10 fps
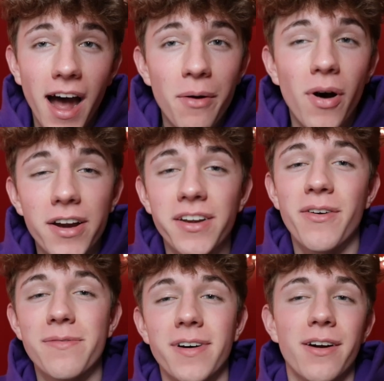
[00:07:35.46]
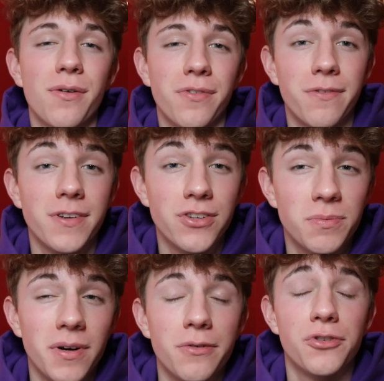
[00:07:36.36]
I wanted to go viral for fidget
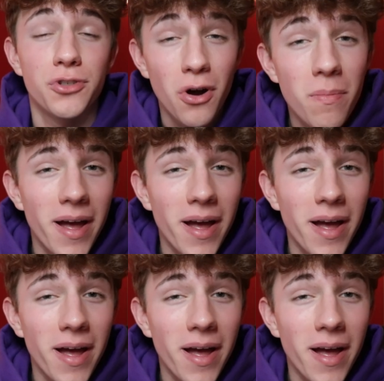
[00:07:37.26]
spinners so